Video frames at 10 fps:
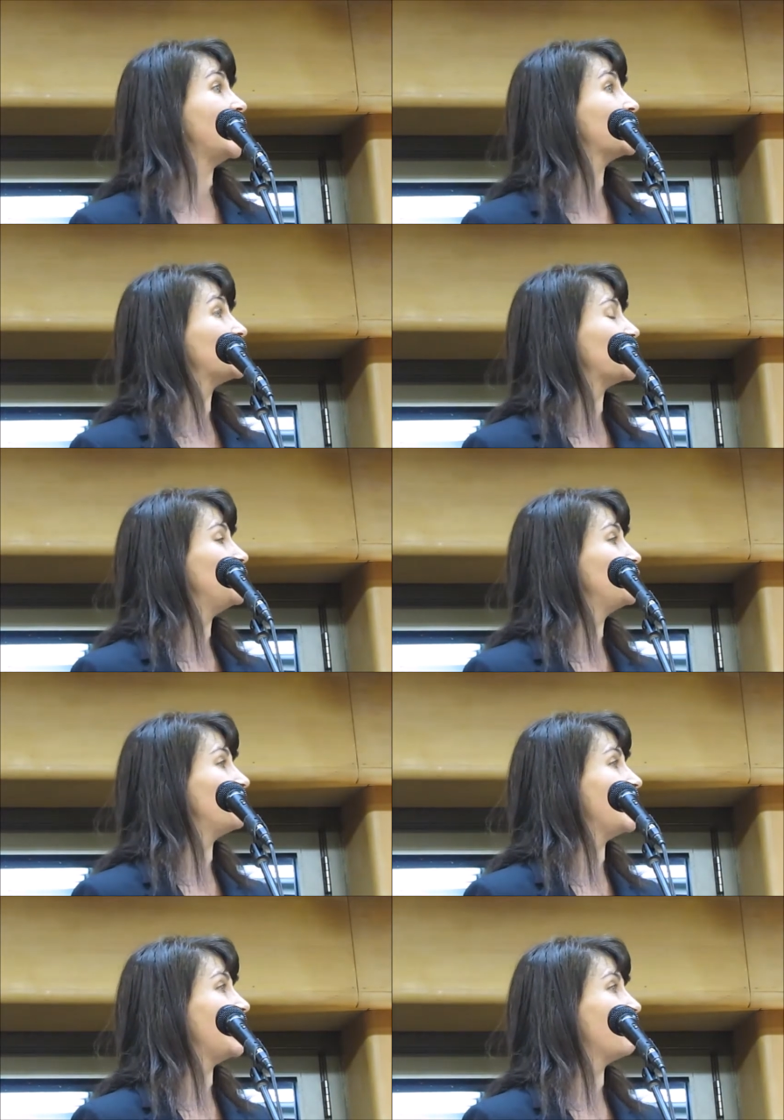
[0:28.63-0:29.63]
excuse
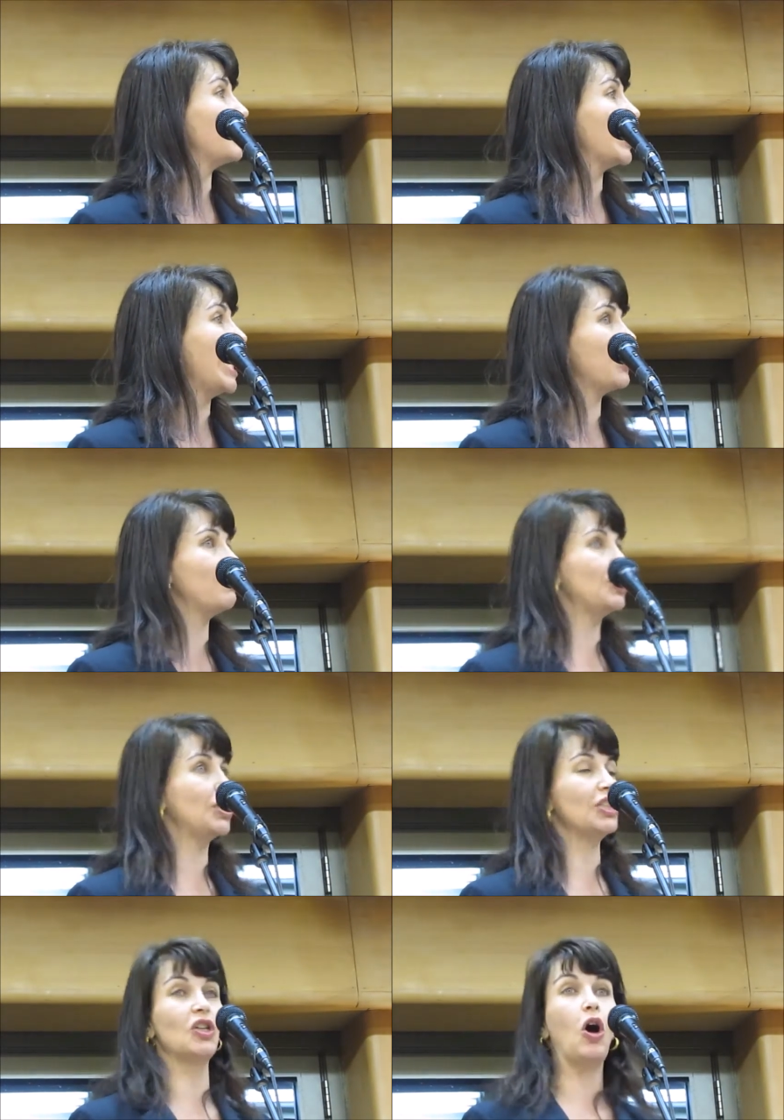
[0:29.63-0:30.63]
me if the
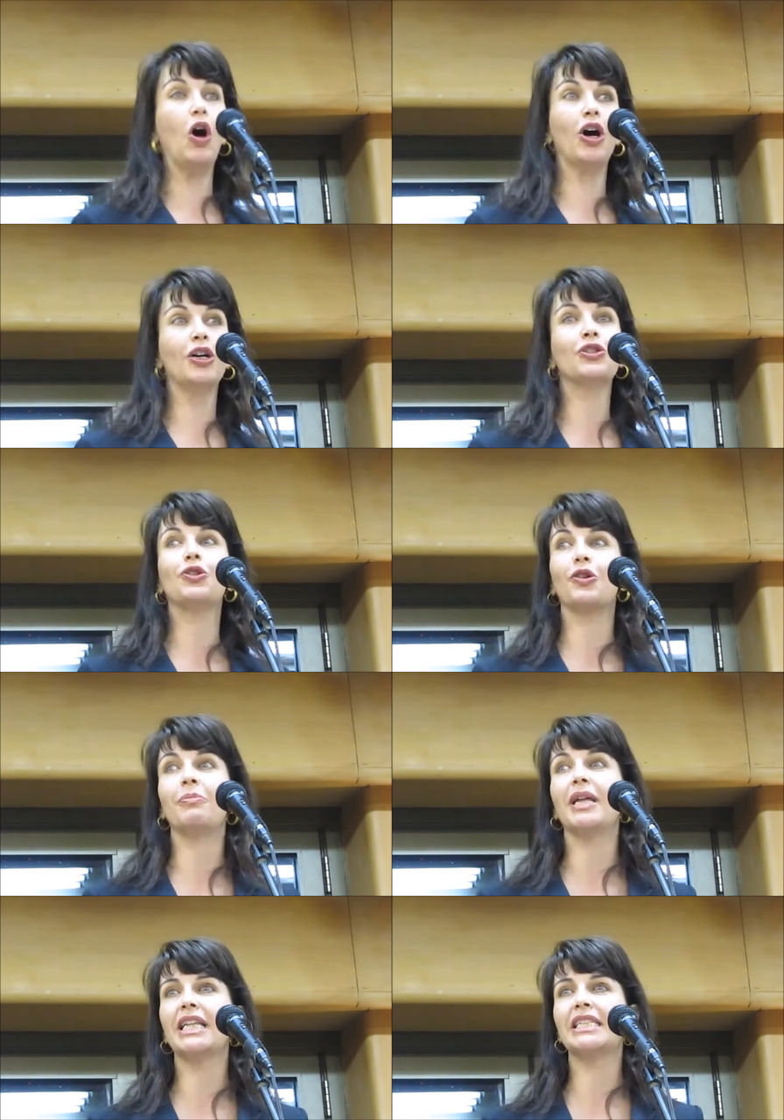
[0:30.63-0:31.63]
language is harsh
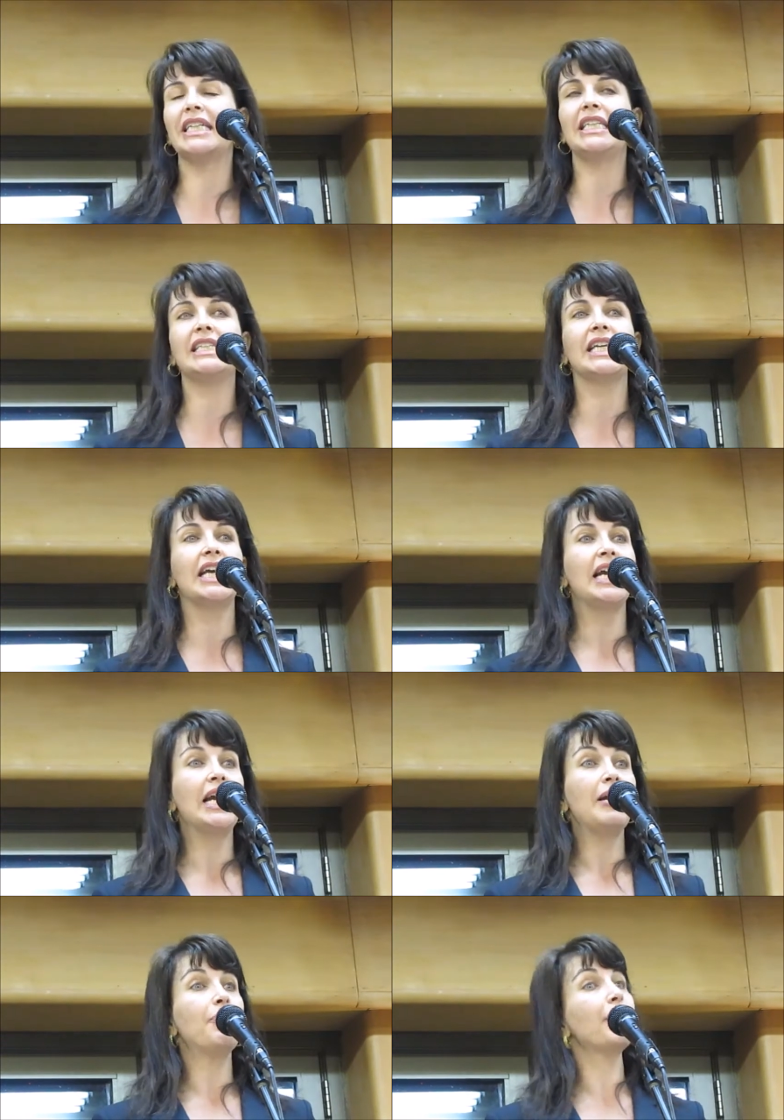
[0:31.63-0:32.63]
or militant,
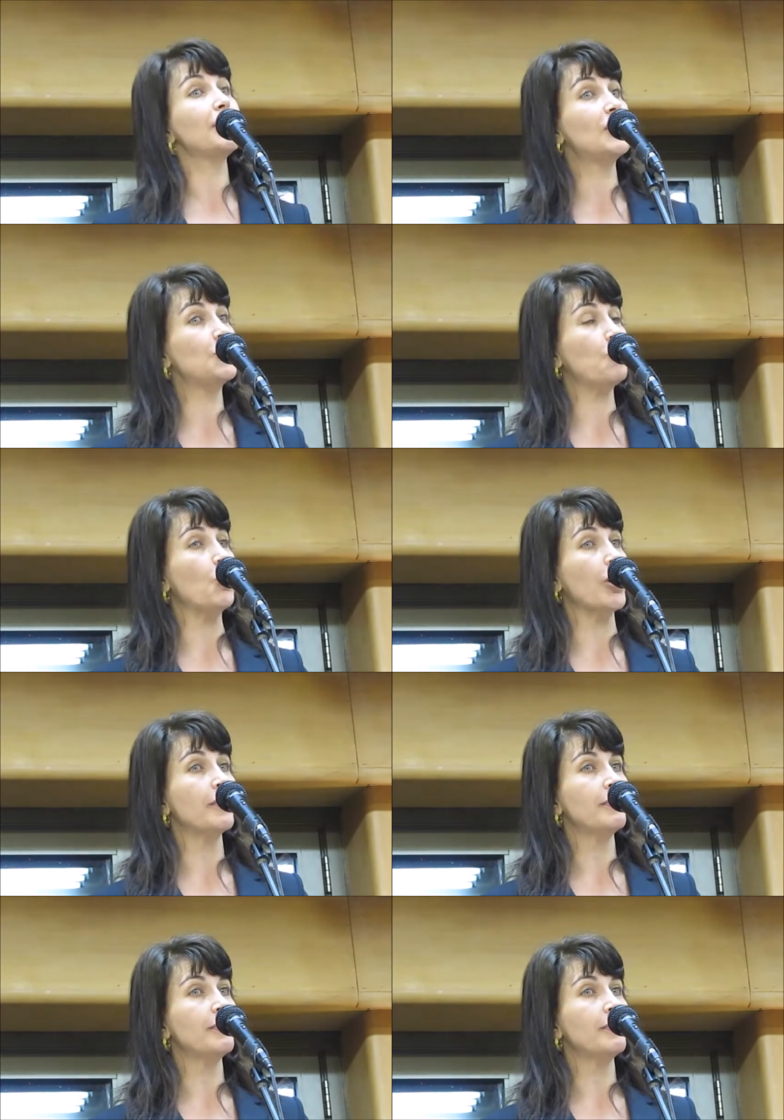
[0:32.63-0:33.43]
but this is war.